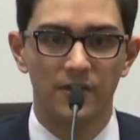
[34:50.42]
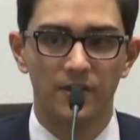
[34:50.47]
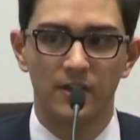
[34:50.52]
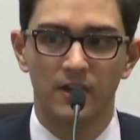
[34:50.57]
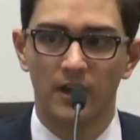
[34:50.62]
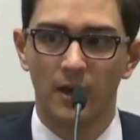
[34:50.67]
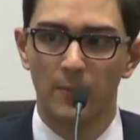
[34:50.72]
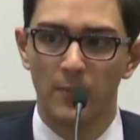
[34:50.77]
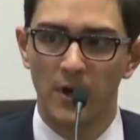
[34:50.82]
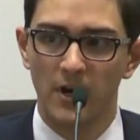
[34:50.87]

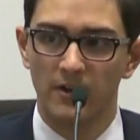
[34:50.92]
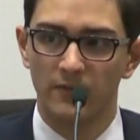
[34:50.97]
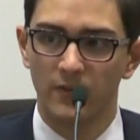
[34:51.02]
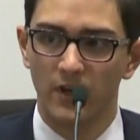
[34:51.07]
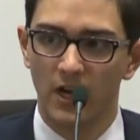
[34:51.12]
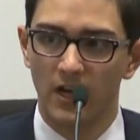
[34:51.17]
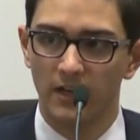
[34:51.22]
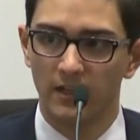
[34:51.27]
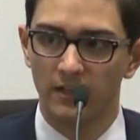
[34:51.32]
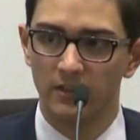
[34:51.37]
think I might have
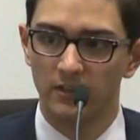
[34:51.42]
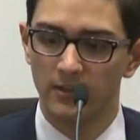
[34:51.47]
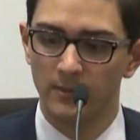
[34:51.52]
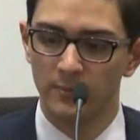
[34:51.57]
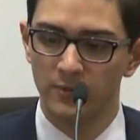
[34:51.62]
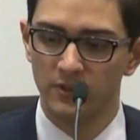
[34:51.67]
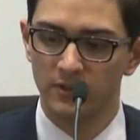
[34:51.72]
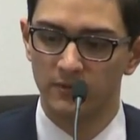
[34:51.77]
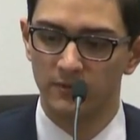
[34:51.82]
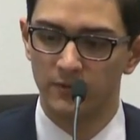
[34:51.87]
caught a
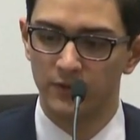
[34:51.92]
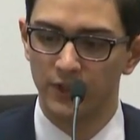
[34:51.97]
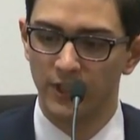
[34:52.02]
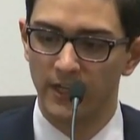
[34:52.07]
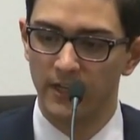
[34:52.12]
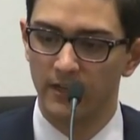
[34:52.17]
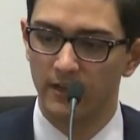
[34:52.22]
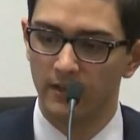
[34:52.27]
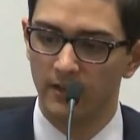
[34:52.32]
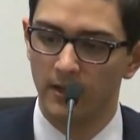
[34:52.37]
glimpse of
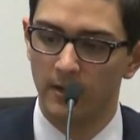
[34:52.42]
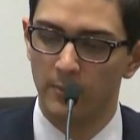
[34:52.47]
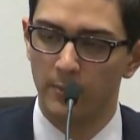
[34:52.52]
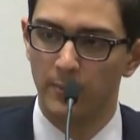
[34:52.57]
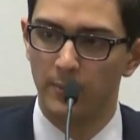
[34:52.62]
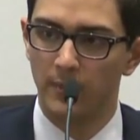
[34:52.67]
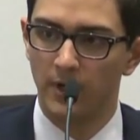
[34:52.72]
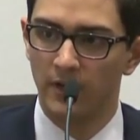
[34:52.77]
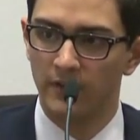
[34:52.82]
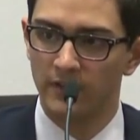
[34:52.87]
Jake up
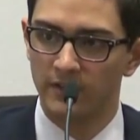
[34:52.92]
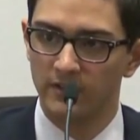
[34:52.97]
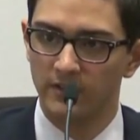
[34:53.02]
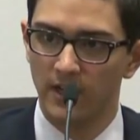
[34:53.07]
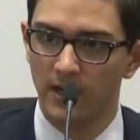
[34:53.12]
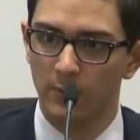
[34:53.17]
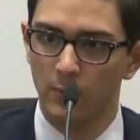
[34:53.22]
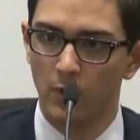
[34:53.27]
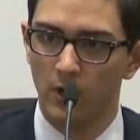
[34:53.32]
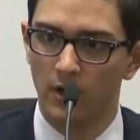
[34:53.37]
on the
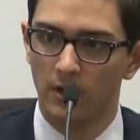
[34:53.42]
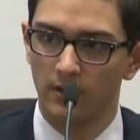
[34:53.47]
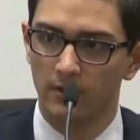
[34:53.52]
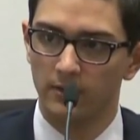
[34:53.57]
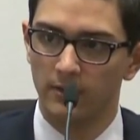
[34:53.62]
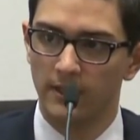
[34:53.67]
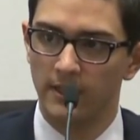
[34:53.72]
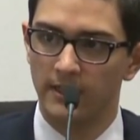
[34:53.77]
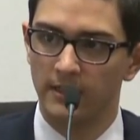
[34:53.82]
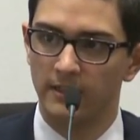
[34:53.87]

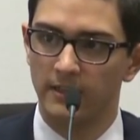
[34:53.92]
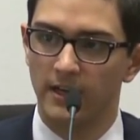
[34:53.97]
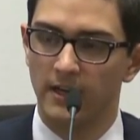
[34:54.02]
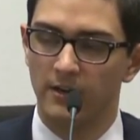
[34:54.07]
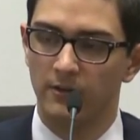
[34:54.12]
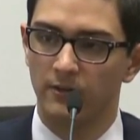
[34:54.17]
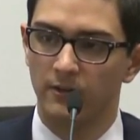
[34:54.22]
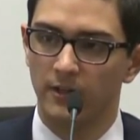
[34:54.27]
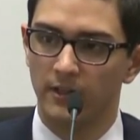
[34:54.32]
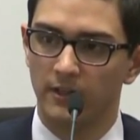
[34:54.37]
sidewalk laying
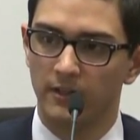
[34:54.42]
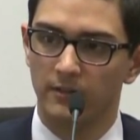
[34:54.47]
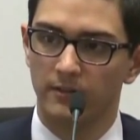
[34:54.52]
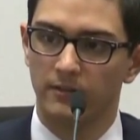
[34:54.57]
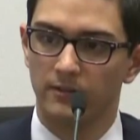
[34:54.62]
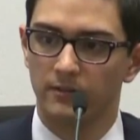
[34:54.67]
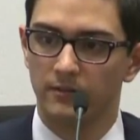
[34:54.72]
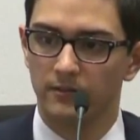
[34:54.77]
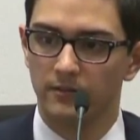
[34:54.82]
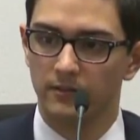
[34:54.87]
down, like
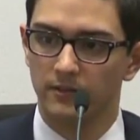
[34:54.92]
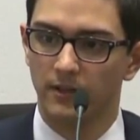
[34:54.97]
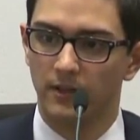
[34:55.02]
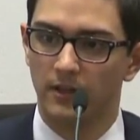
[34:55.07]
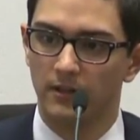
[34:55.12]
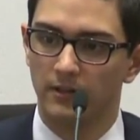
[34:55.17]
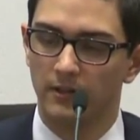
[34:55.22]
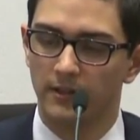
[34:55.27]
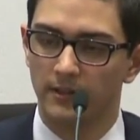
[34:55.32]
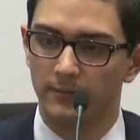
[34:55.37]

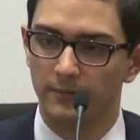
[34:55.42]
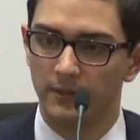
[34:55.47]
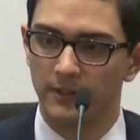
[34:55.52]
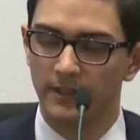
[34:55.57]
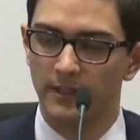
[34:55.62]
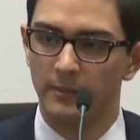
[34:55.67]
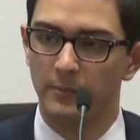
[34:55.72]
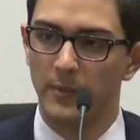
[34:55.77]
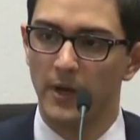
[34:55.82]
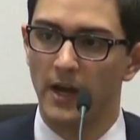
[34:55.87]
like
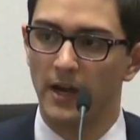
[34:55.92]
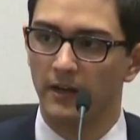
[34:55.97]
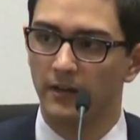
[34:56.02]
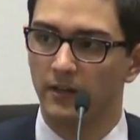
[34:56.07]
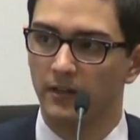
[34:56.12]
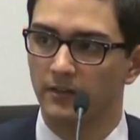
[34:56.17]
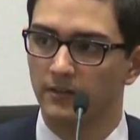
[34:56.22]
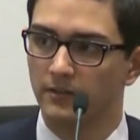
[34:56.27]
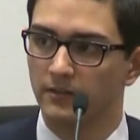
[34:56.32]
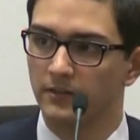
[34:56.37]
leaning back,
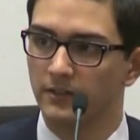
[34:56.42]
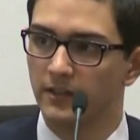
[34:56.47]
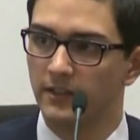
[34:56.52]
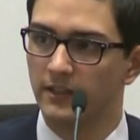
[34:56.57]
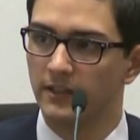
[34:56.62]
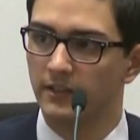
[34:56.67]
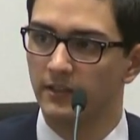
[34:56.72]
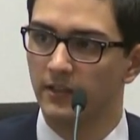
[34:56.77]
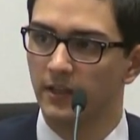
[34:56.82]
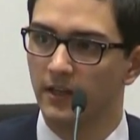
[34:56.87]

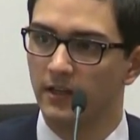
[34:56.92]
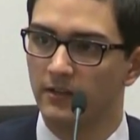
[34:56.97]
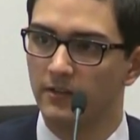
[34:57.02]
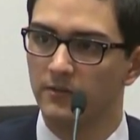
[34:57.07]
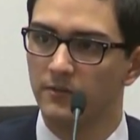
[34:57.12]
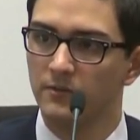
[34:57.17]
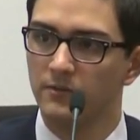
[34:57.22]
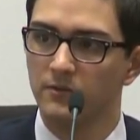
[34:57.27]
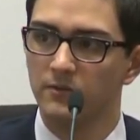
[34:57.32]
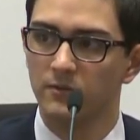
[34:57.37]
sitting kind
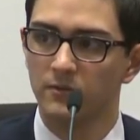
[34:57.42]
of.